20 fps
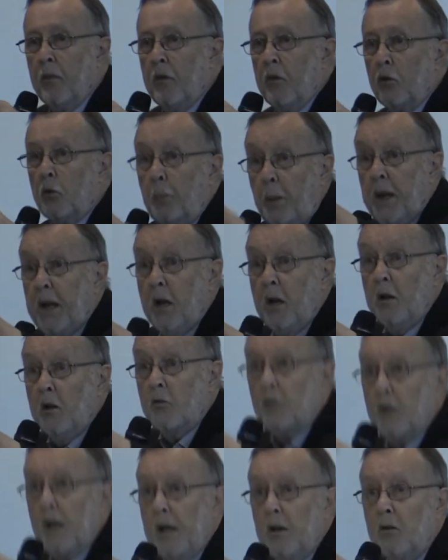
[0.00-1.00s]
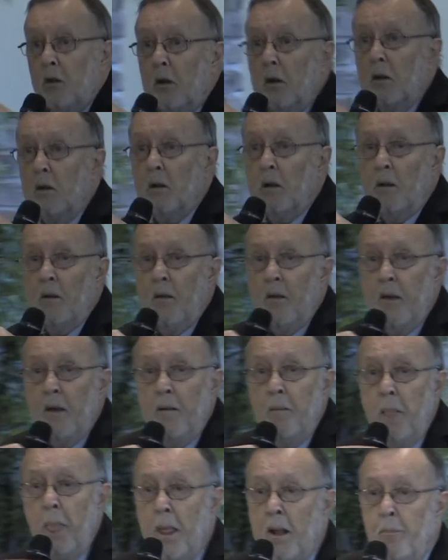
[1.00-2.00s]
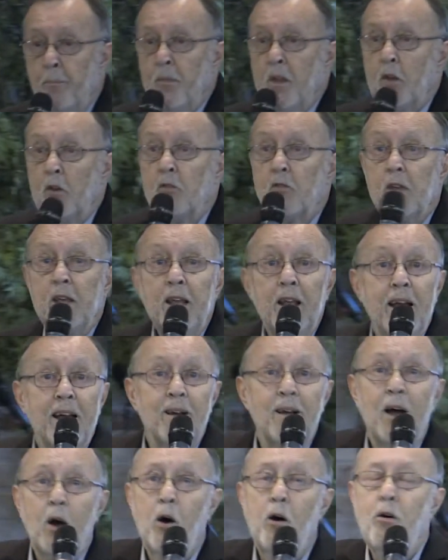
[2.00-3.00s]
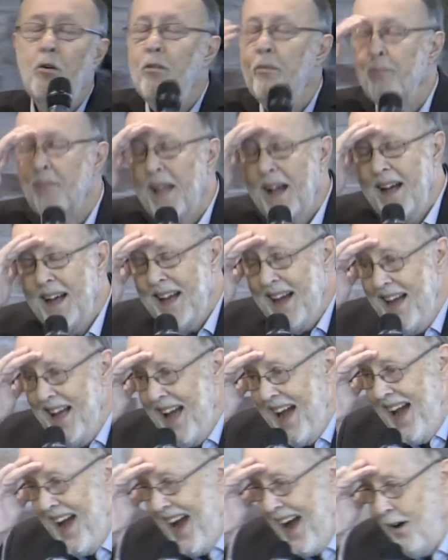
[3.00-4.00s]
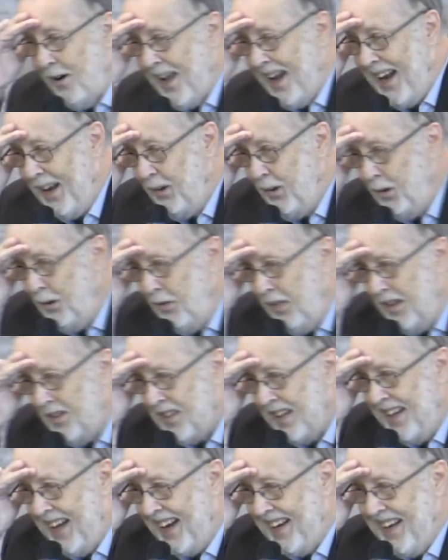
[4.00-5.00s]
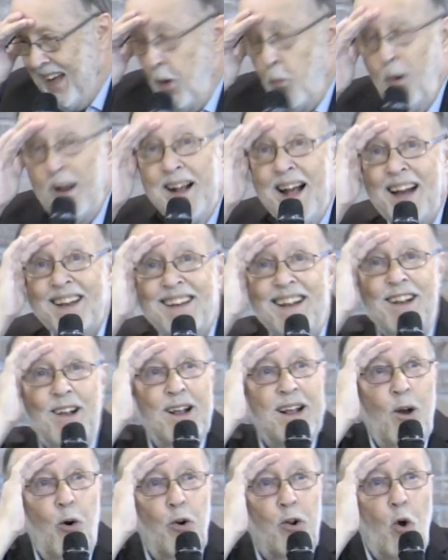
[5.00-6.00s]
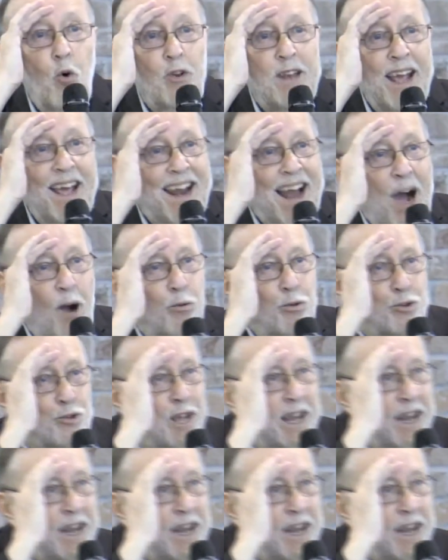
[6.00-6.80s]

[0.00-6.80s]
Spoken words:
Speaking to Satan. You see, how can I do this and not? We got to go 10 hours